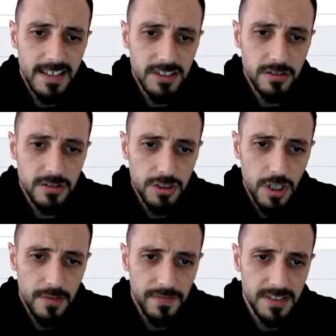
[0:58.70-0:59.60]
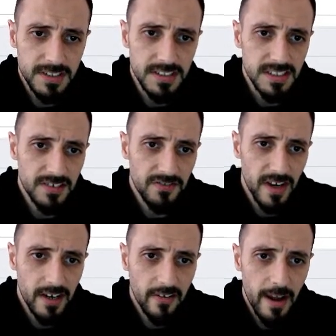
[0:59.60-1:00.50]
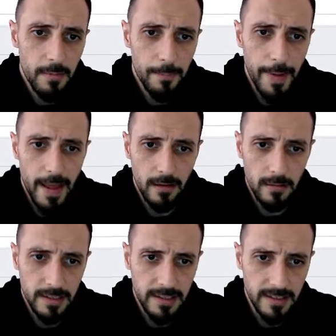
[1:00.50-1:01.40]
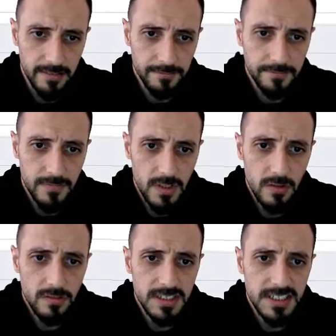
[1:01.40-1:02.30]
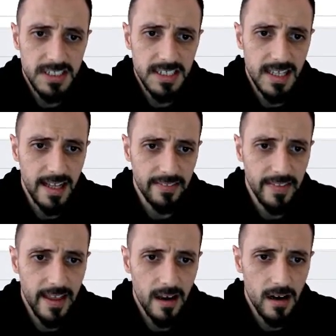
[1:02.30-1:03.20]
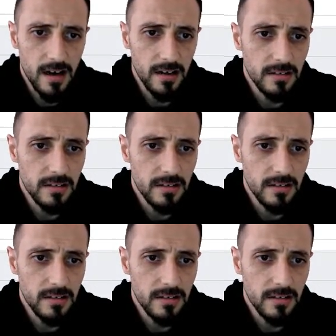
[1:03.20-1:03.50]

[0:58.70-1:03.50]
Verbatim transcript: two surfaces, if I grab a panel here, you would see that they are